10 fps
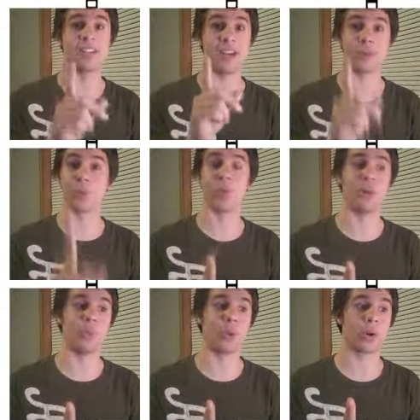stand for
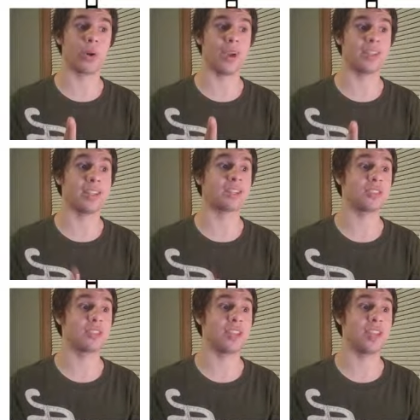World of Warcraft, it
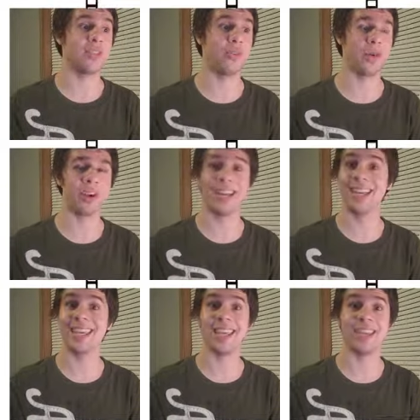actually stands for,
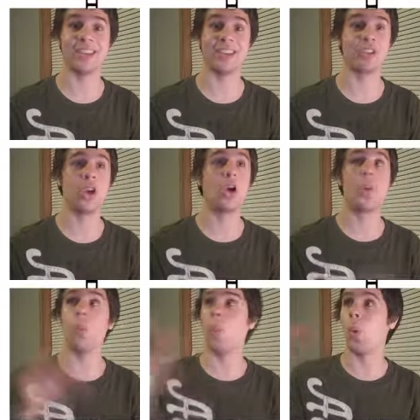get this,
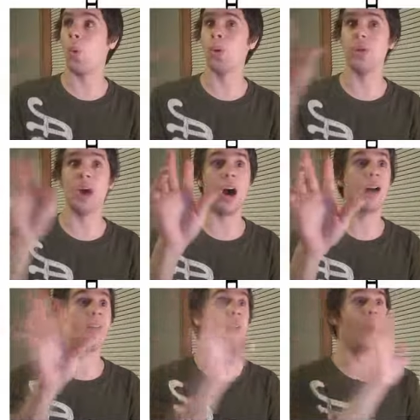World
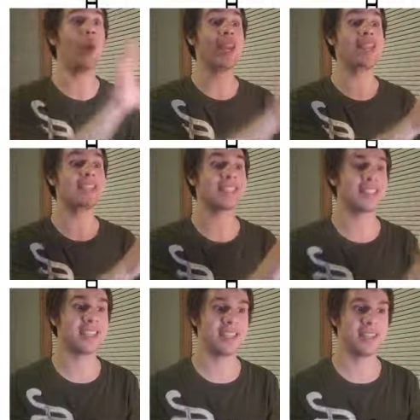of Winx.